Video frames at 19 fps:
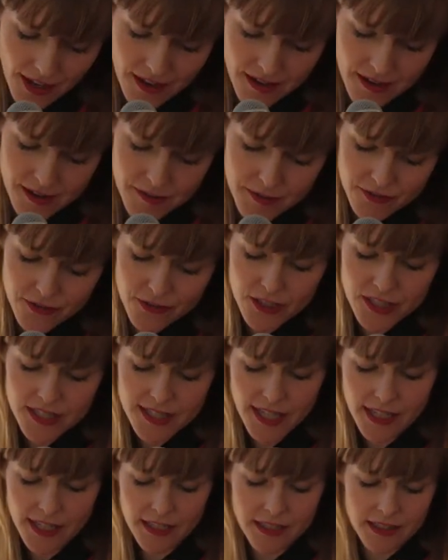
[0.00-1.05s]
For our
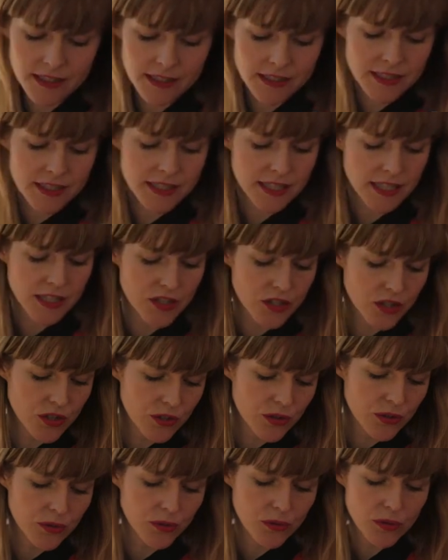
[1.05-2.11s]
second
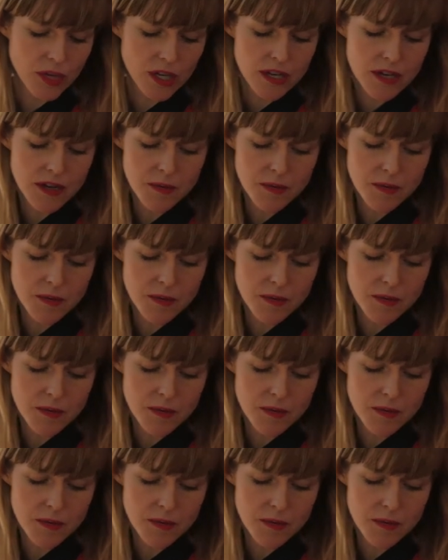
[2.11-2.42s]
issue,